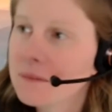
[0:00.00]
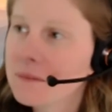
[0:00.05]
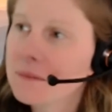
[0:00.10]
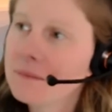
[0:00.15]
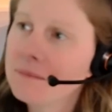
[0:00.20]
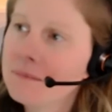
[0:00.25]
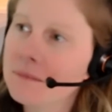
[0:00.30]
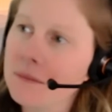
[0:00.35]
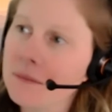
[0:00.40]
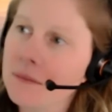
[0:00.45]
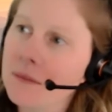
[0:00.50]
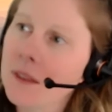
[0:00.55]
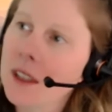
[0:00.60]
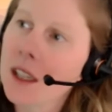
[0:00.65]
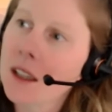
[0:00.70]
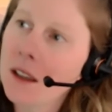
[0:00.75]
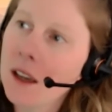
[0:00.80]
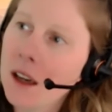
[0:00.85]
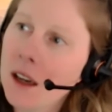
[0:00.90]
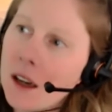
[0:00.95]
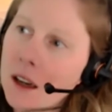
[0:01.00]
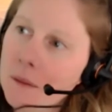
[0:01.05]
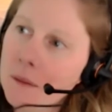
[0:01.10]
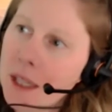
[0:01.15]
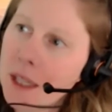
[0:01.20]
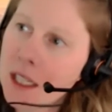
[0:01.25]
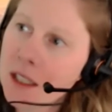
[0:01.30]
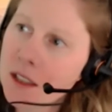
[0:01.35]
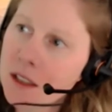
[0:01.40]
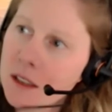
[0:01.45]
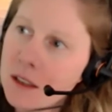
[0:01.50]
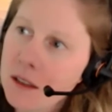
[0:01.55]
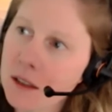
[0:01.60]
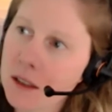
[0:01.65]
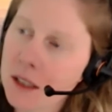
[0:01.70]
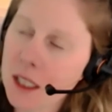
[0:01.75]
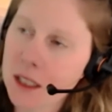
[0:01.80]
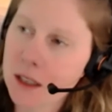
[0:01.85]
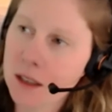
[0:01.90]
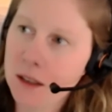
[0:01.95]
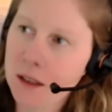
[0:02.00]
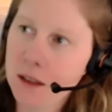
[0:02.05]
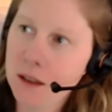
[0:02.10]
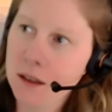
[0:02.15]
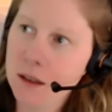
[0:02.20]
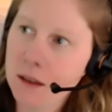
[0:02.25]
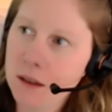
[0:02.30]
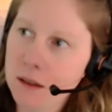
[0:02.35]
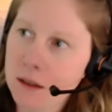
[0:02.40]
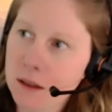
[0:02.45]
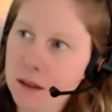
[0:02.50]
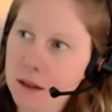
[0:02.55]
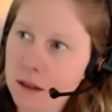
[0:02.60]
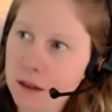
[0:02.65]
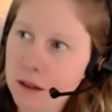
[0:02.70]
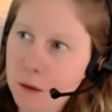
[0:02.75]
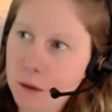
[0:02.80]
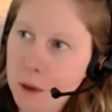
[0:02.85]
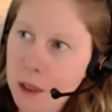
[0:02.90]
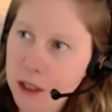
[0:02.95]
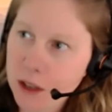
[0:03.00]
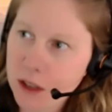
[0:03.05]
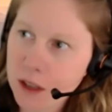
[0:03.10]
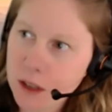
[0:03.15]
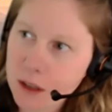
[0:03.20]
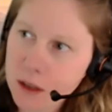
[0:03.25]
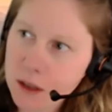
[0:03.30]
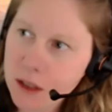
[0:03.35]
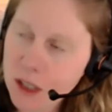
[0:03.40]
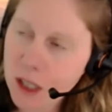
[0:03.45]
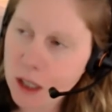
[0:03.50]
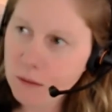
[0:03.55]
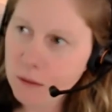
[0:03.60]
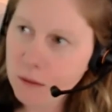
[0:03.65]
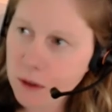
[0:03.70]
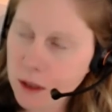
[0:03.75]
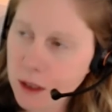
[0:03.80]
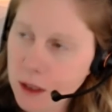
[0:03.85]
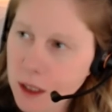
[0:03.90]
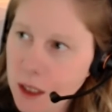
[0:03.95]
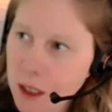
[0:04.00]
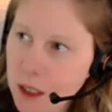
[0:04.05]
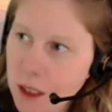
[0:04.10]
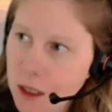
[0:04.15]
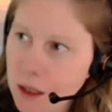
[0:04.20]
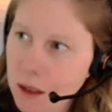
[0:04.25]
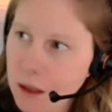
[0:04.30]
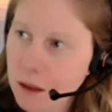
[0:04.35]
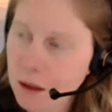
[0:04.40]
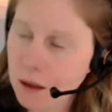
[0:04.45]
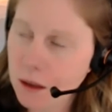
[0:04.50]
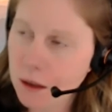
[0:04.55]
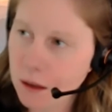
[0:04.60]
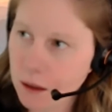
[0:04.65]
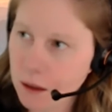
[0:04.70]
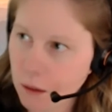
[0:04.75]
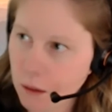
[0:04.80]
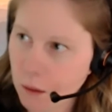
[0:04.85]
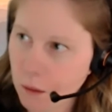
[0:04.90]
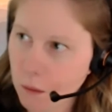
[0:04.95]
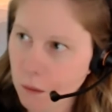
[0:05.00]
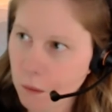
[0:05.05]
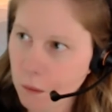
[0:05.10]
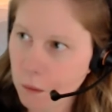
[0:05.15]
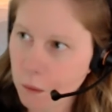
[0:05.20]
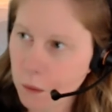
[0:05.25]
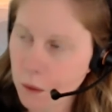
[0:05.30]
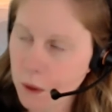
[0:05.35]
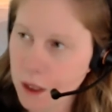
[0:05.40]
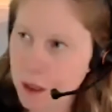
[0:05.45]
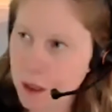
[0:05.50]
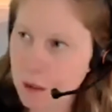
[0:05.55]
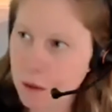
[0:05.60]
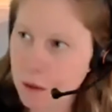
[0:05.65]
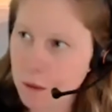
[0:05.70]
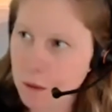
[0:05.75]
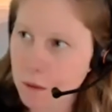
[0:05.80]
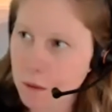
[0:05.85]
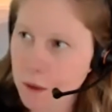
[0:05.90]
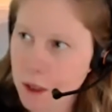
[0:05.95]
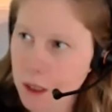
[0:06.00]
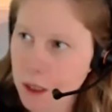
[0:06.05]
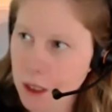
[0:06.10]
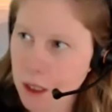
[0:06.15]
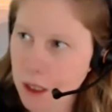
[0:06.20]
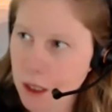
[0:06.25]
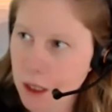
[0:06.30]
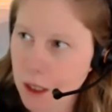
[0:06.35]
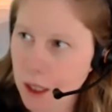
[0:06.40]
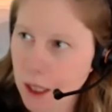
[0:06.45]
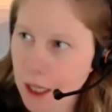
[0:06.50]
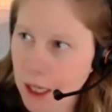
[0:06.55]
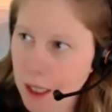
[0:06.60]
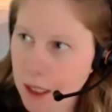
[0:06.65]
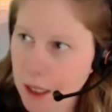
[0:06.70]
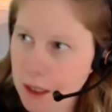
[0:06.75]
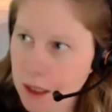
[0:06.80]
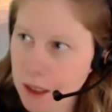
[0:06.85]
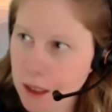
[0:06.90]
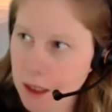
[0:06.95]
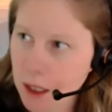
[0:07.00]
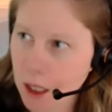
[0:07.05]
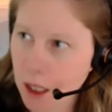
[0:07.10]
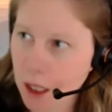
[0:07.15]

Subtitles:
Mm, that's a good question. Generally, we do see that